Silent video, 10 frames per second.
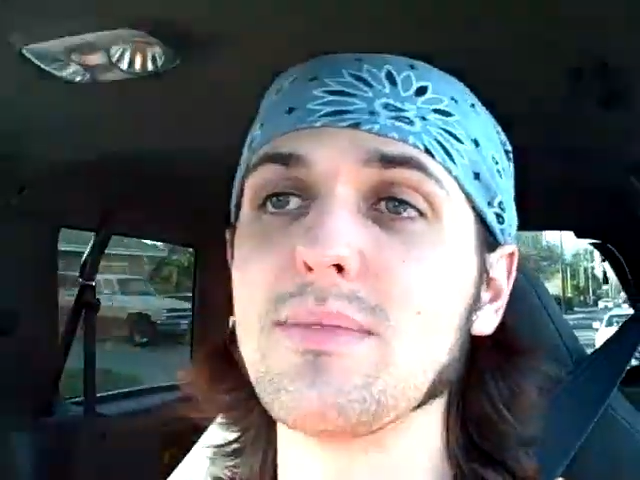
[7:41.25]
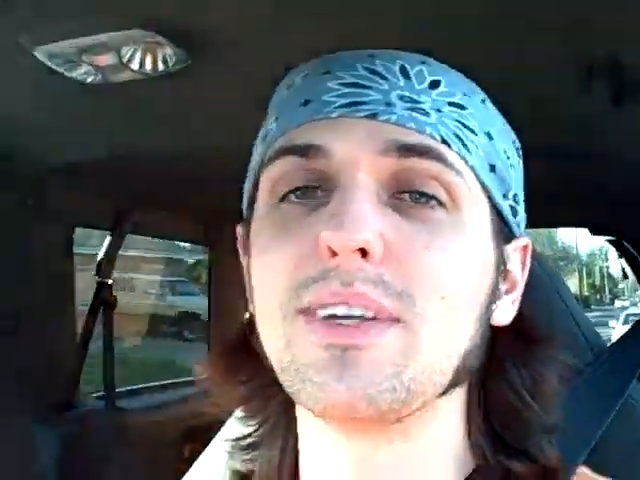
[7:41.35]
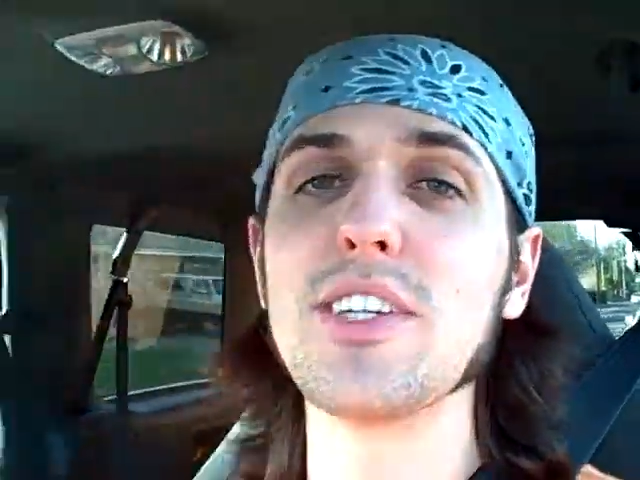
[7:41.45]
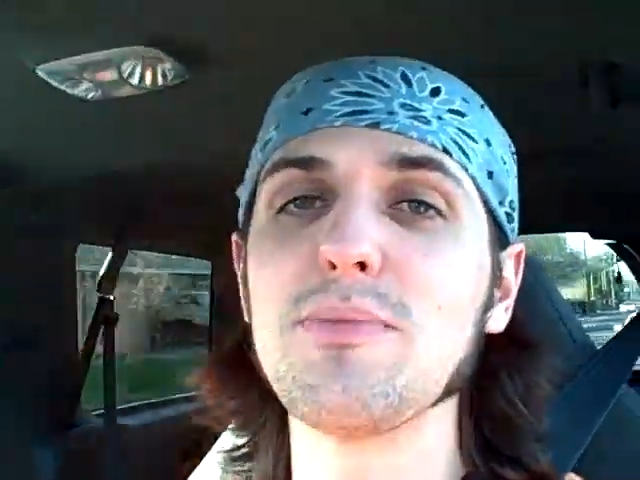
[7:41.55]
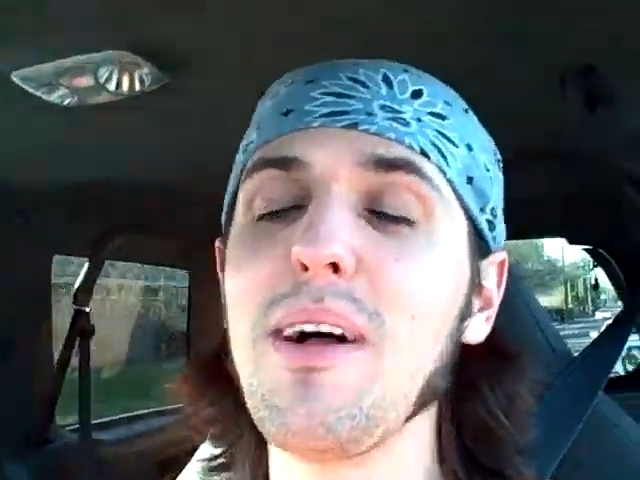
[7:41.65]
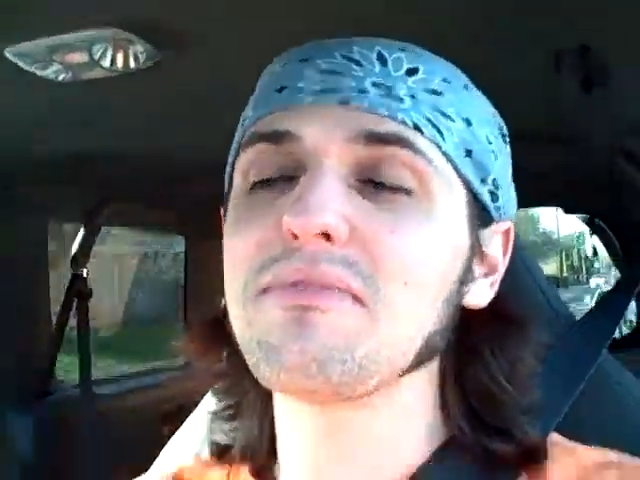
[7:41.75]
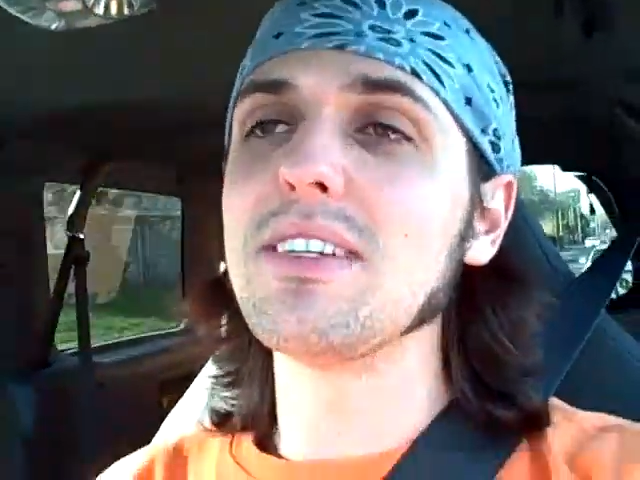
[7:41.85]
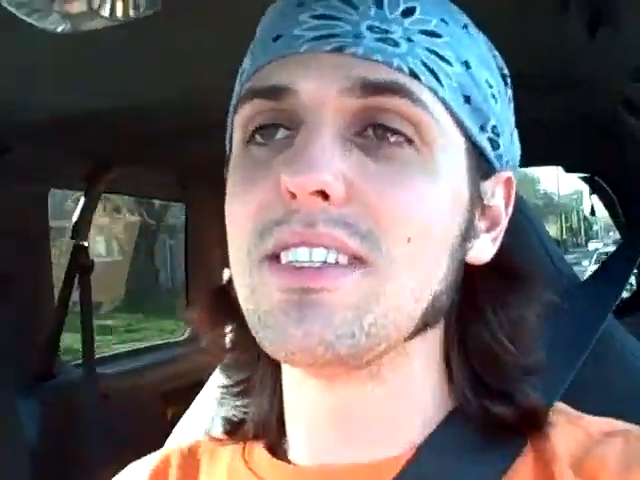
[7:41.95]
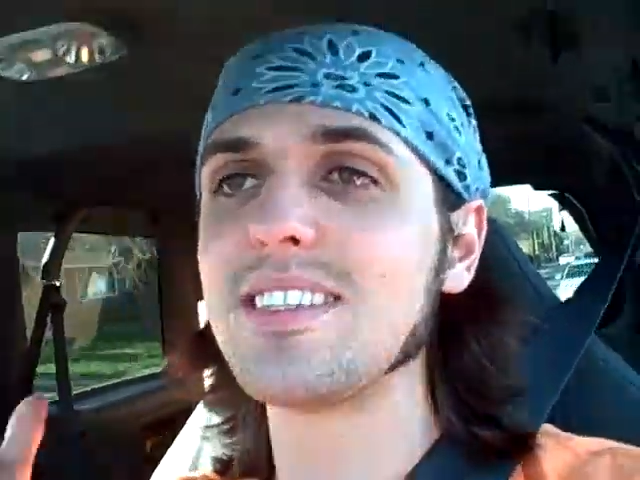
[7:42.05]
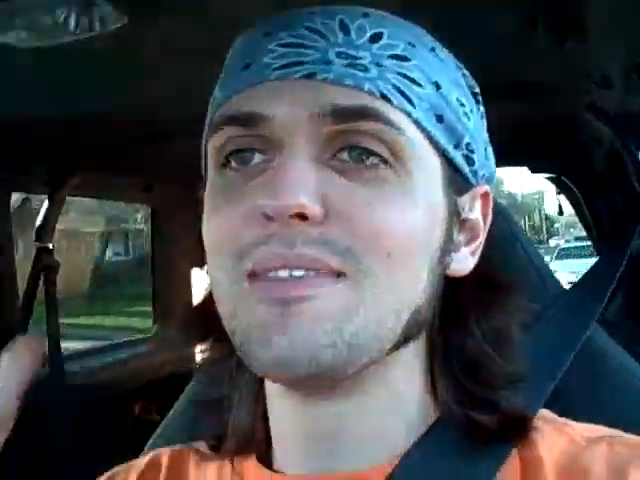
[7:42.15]
get some English
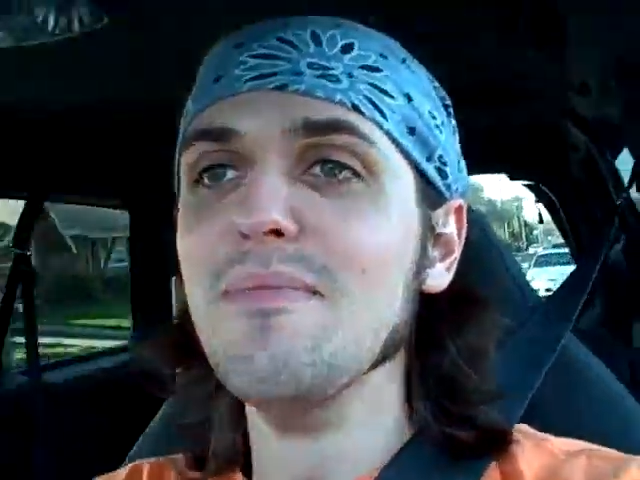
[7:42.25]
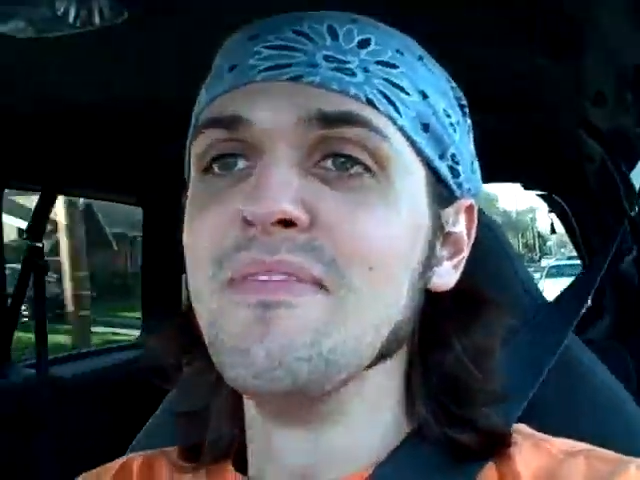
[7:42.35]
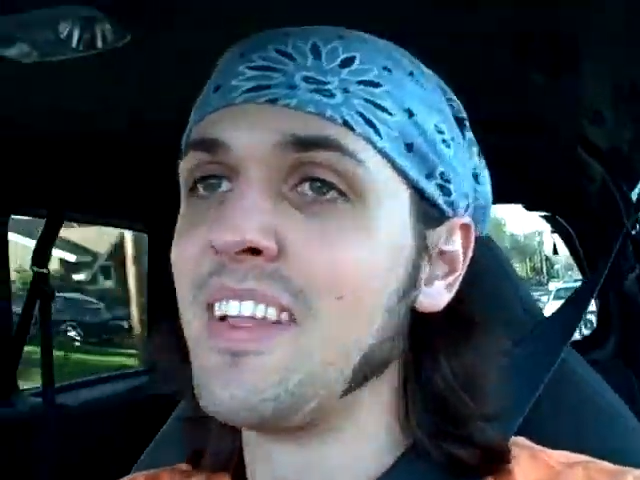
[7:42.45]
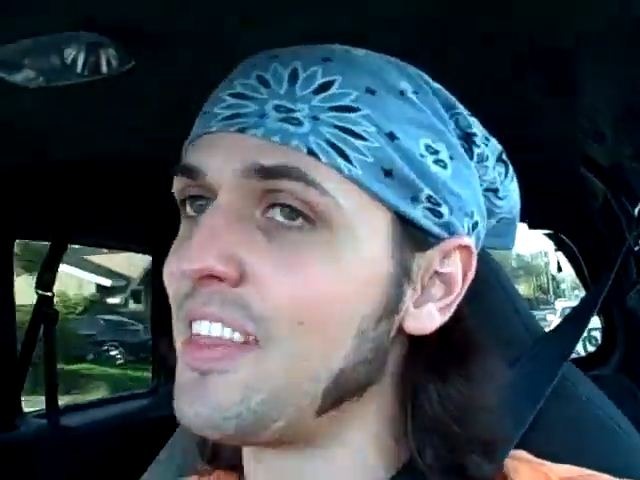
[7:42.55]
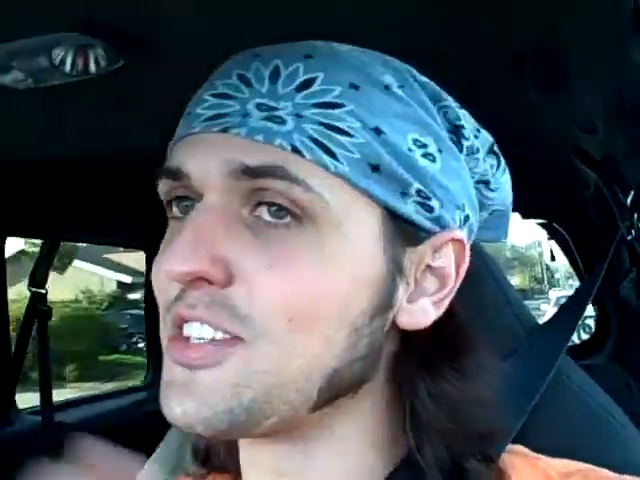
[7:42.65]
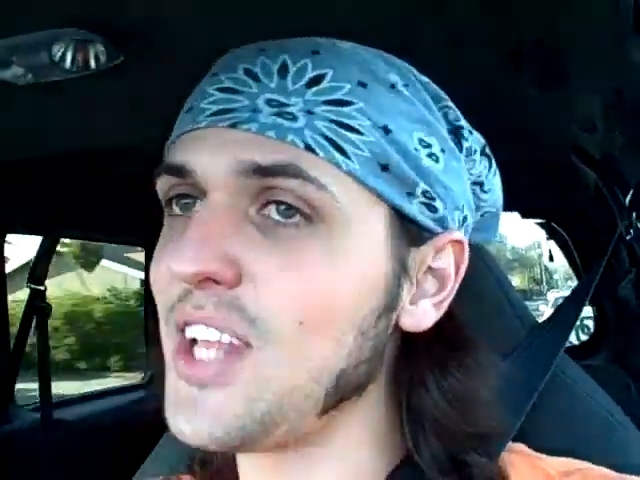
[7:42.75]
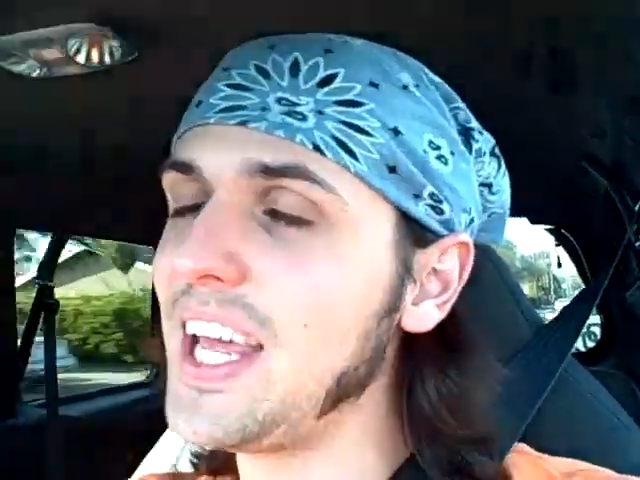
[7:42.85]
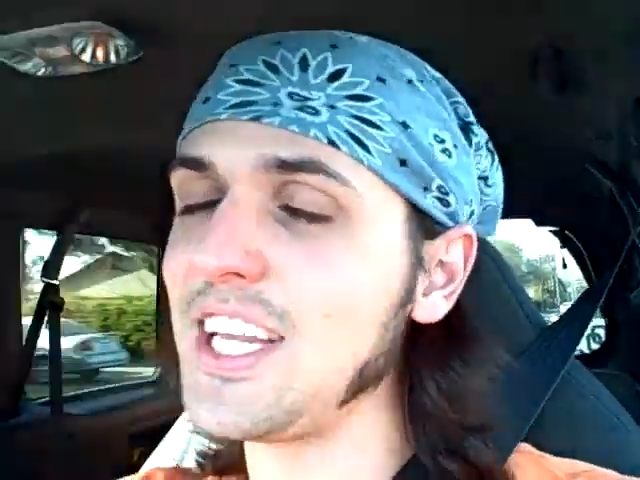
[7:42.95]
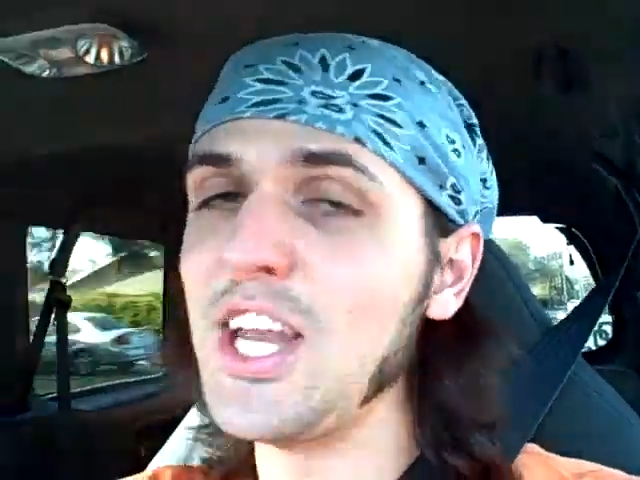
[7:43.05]
muffins, there's